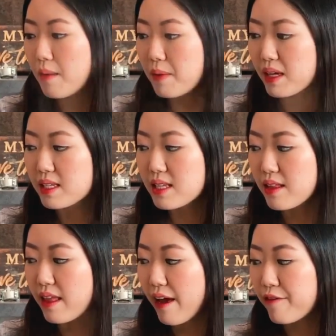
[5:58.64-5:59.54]
because
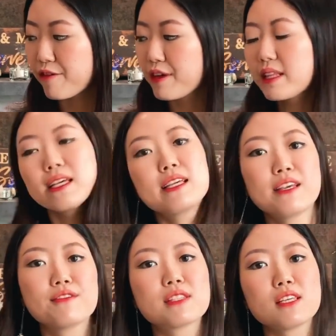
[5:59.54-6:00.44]
that really
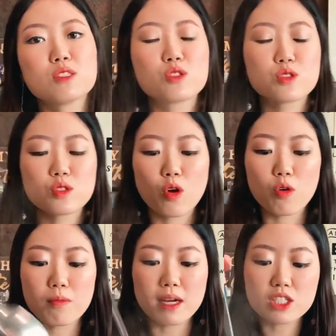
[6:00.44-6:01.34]
gives it
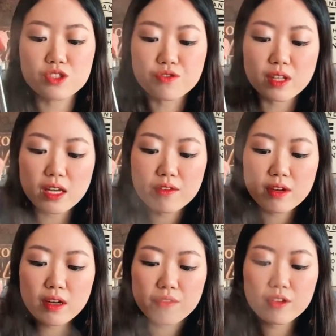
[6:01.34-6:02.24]
so much
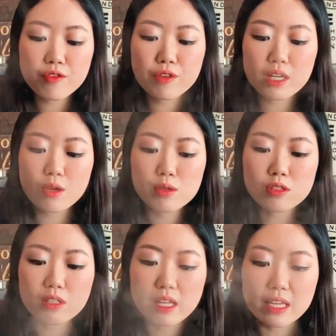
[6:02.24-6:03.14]
flavor. Feel free to use
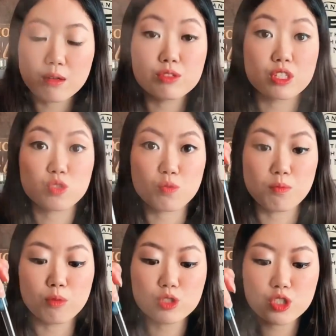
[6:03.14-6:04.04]
your ladle just to
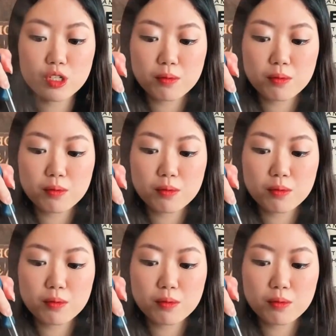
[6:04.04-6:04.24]
mush it a